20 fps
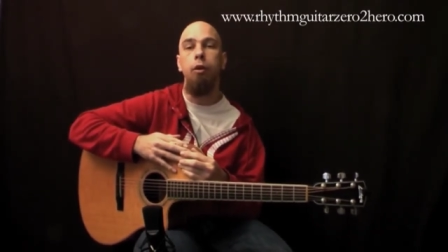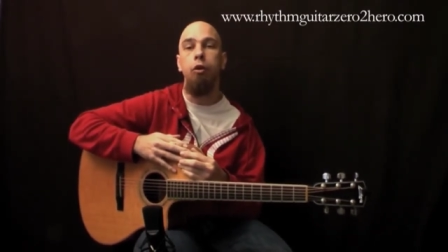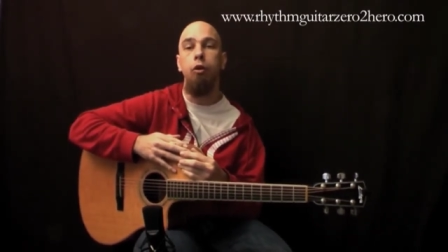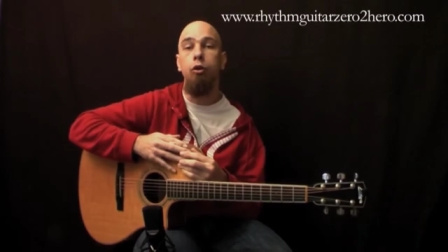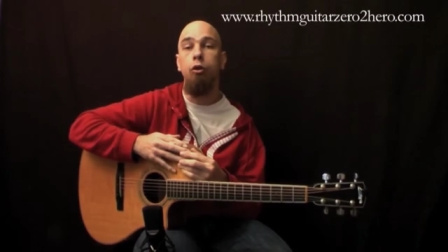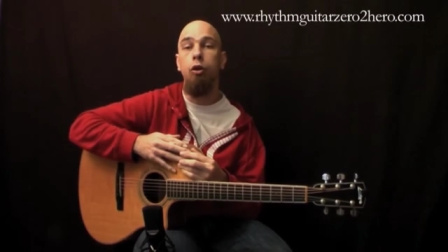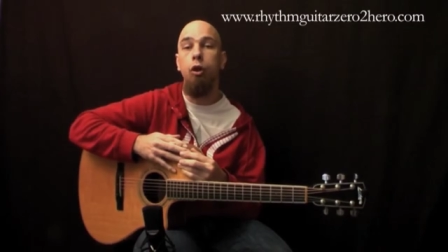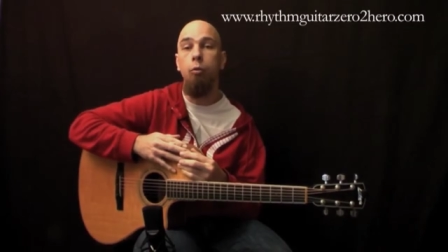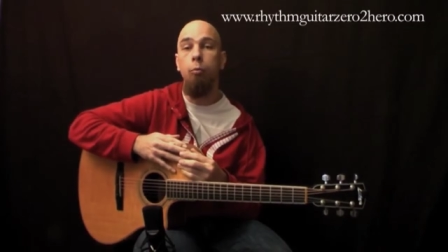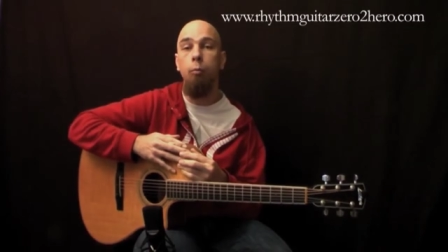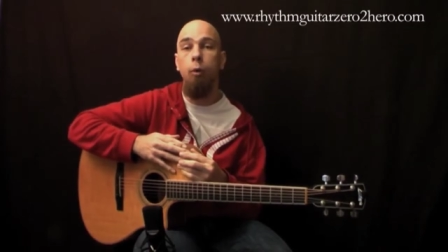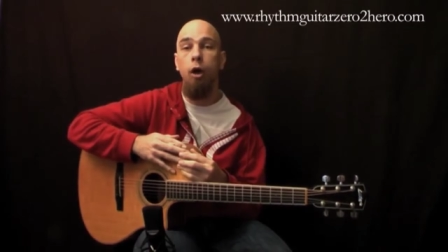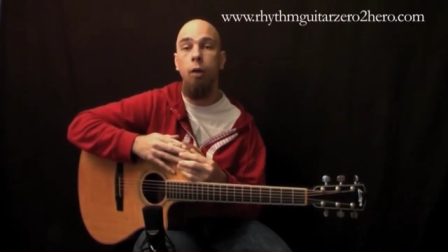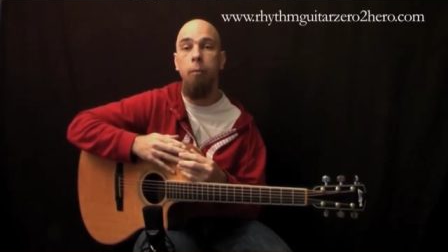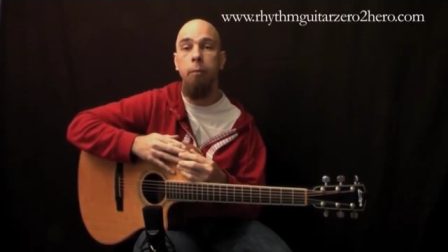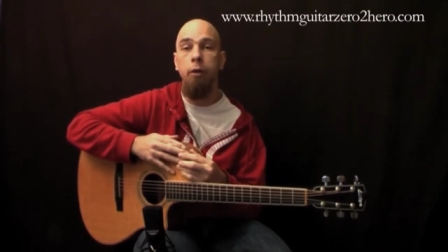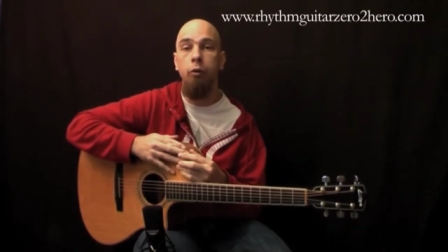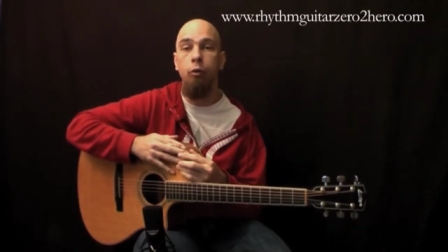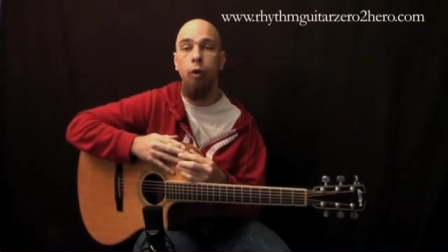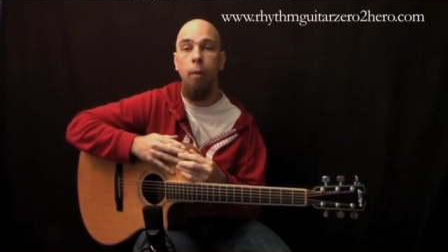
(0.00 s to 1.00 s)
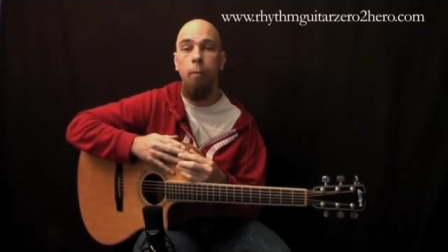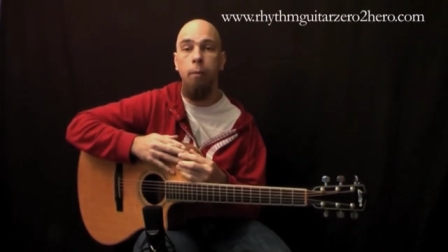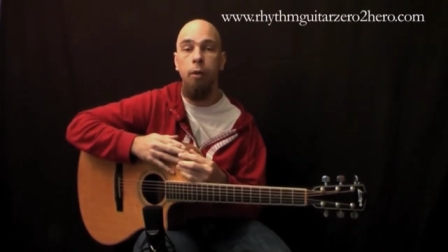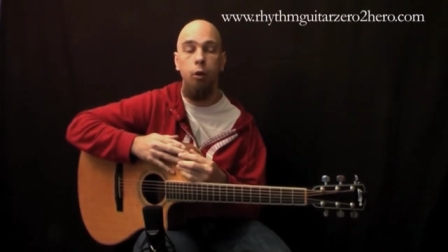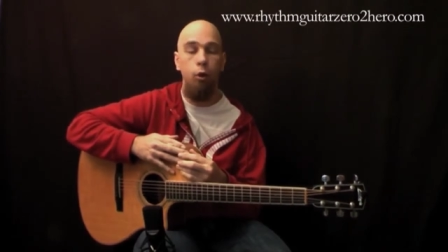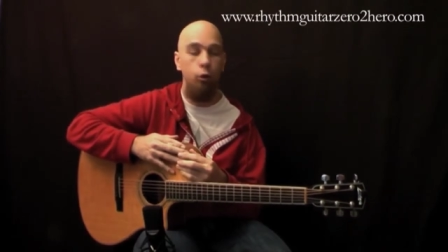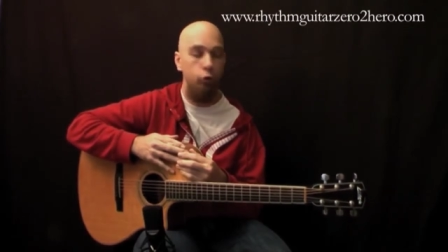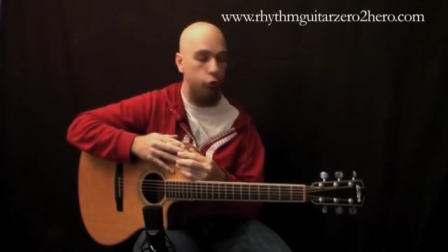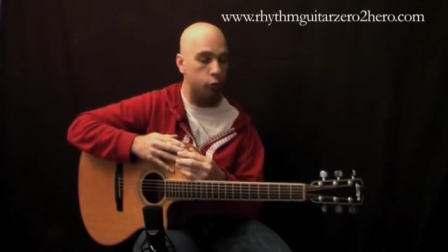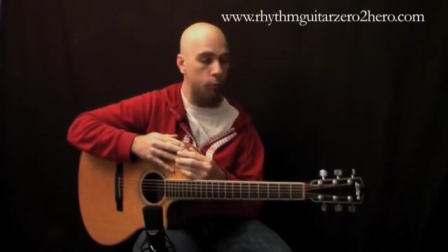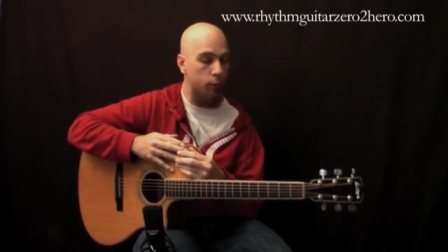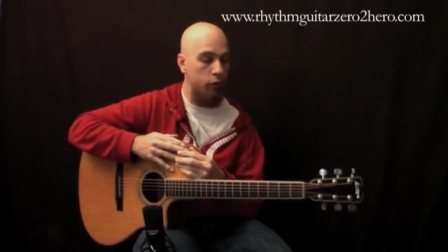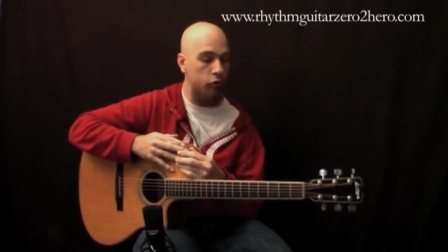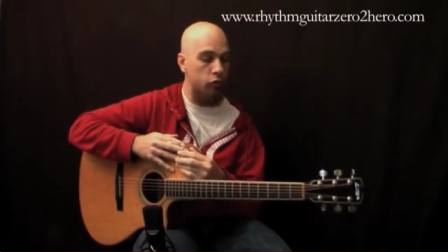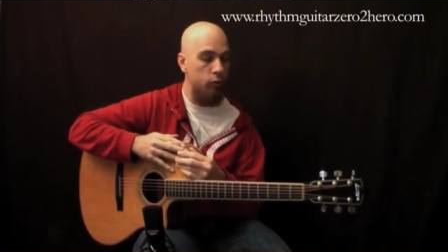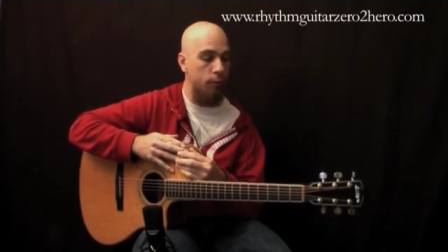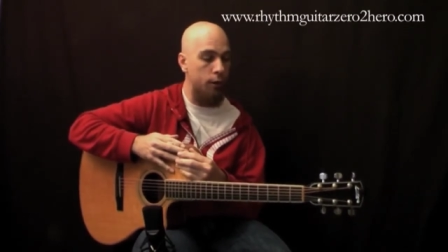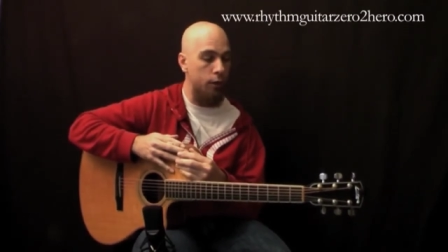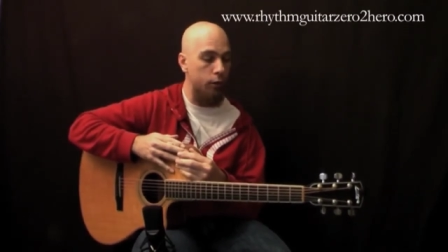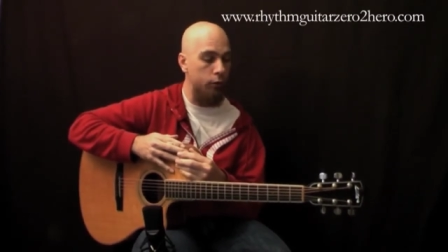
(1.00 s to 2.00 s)
you don't mind me rambling on too much
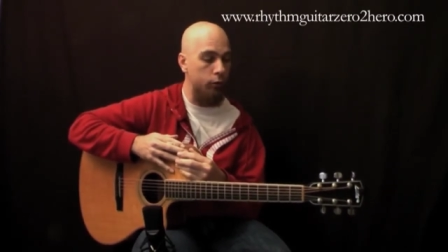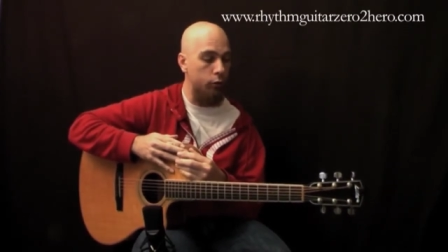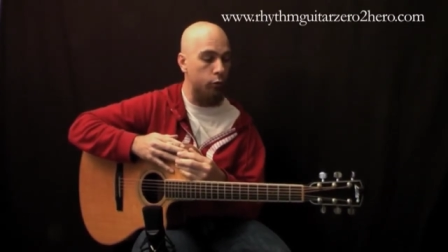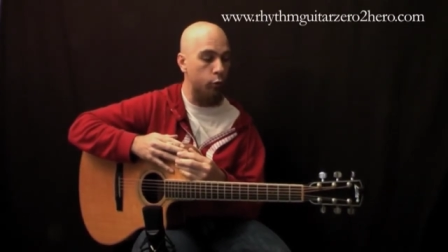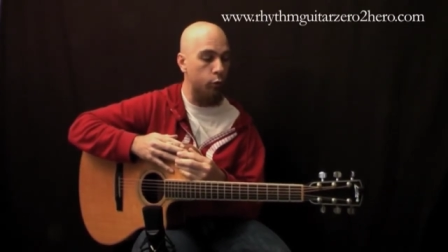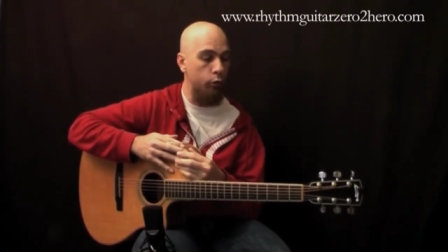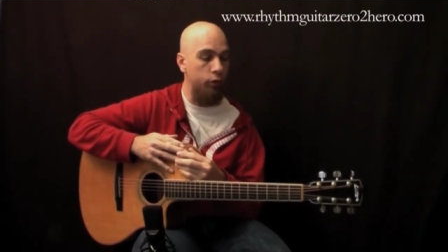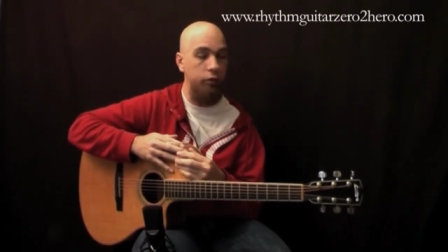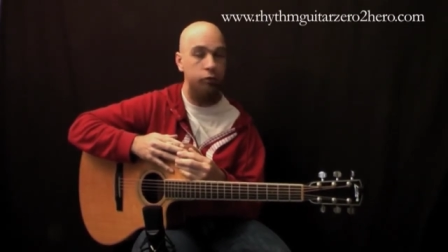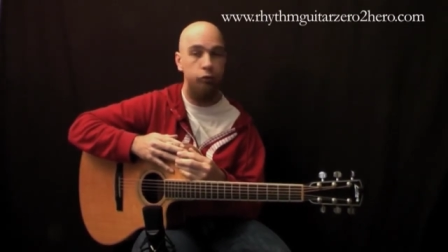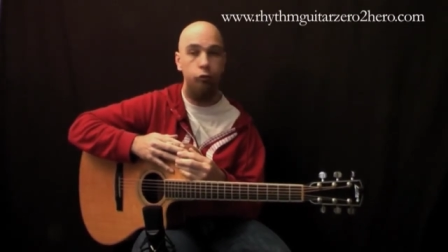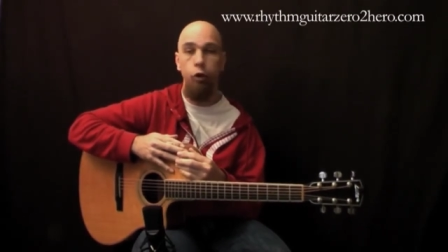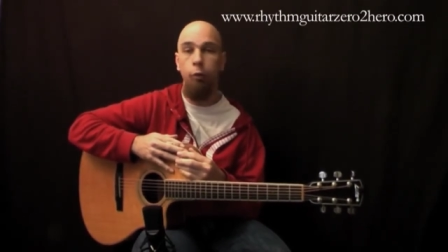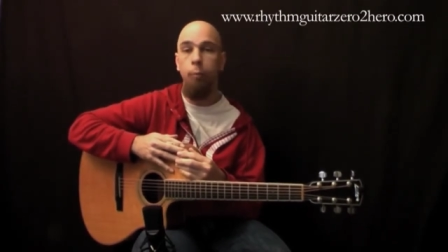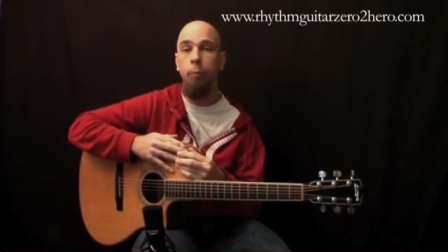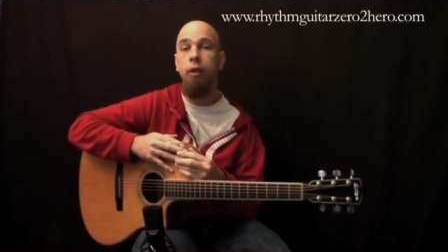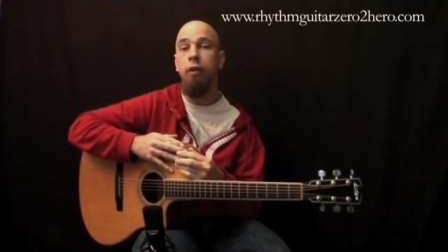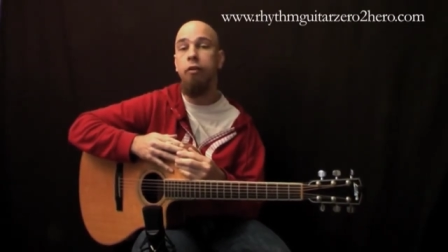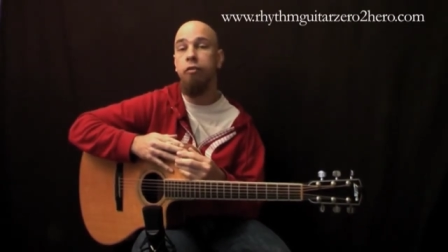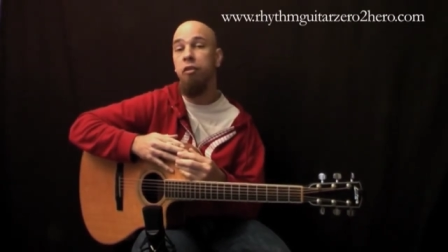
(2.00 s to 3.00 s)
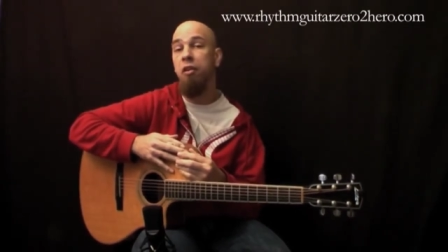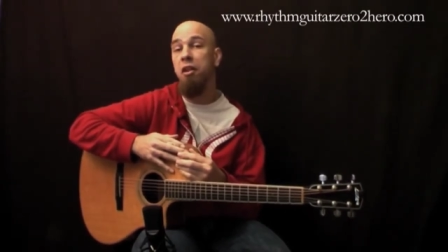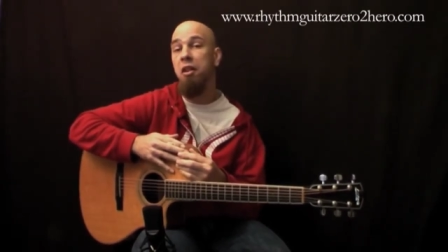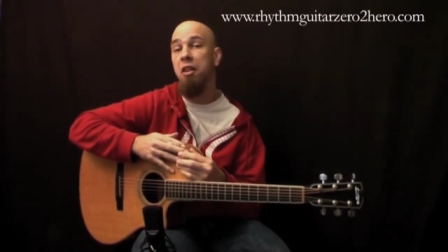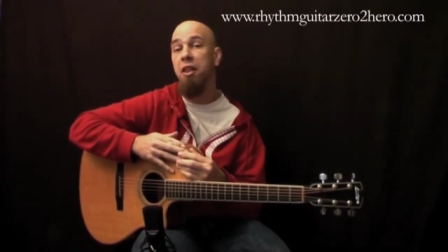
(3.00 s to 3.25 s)
about all these topics,